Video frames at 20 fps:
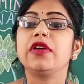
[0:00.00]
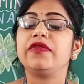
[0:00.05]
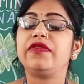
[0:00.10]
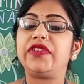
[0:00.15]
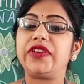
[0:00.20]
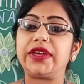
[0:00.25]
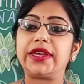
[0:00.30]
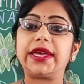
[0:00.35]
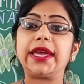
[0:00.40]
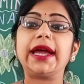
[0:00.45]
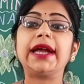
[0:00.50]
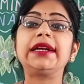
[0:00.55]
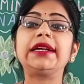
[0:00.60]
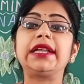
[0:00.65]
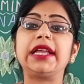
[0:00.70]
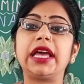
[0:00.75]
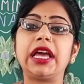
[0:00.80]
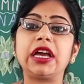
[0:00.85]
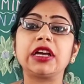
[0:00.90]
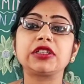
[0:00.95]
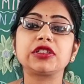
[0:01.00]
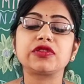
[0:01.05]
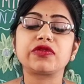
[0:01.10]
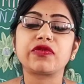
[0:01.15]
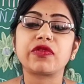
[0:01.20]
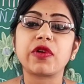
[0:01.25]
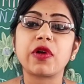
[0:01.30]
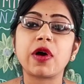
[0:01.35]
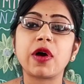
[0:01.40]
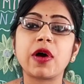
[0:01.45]
we get
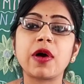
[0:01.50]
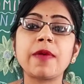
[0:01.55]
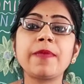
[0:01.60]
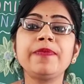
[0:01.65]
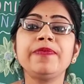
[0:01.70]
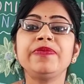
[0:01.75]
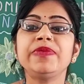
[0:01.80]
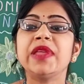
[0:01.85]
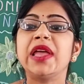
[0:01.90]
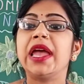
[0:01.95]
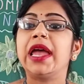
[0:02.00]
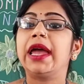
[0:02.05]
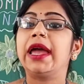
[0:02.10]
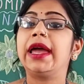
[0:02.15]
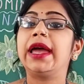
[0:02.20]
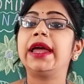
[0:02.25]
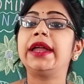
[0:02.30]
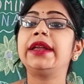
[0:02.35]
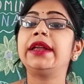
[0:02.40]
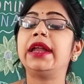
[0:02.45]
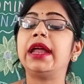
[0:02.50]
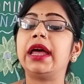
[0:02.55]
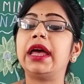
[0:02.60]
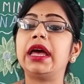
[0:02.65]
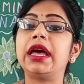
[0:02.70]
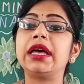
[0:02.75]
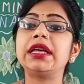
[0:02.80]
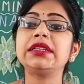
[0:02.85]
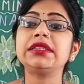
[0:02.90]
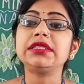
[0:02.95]
eggs from hen
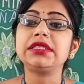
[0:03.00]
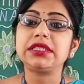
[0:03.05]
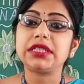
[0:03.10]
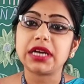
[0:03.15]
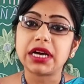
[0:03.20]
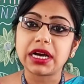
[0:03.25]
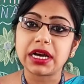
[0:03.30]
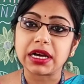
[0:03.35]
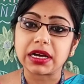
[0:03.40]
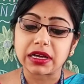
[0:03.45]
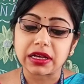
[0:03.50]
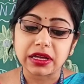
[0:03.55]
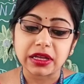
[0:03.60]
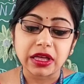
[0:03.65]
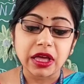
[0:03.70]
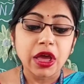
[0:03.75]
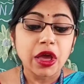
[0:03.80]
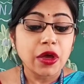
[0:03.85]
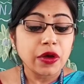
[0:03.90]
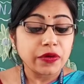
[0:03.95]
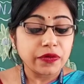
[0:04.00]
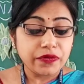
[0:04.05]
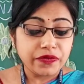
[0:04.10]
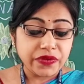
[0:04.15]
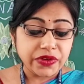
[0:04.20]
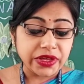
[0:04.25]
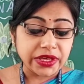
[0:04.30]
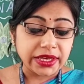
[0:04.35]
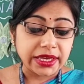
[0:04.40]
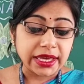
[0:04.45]
and duck.
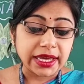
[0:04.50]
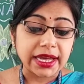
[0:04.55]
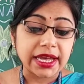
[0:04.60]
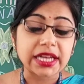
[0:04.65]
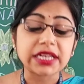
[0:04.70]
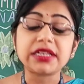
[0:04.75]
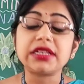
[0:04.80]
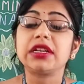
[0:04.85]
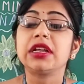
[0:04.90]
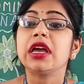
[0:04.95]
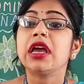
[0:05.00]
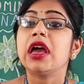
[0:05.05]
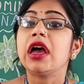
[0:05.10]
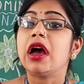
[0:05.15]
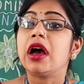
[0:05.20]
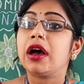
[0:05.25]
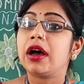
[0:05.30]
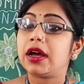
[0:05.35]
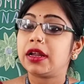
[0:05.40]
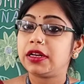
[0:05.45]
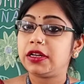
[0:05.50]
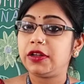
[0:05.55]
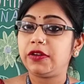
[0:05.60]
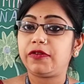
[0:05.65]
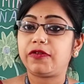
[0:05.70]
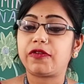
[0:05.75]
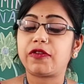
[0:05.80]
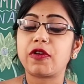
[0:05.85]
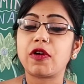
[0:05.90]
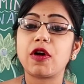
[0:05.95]
We get
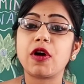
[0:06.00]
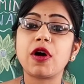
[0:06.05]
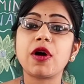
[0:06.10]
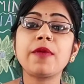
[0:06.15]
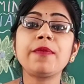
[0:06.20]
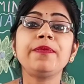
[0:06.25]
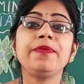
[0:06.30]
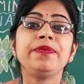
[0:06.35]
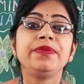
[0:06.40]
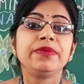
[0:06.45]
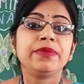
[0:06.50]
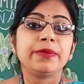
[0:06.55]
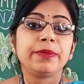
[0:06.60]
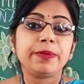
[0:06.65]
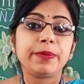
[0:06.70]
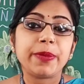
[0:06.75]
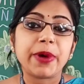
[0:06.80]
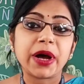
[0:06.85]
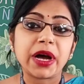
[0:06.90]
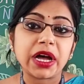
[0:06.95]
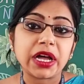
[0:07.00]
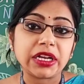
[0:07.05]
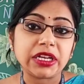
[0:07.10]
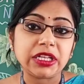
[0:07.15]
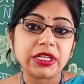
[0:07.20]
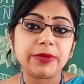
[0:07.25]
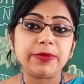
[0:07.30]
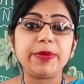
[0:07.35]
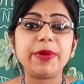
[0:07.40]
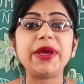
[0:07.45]
honey from
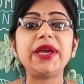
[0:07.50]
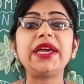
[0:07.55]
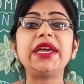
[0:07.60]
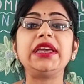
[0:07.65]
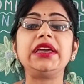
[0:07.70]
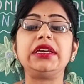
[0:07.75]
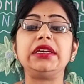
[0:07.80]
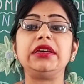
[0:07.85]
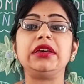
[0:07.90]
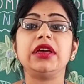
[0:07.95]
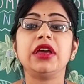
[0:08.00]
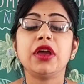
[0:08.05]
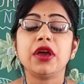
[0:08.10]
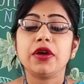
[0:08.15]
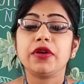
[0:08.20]
honeybee.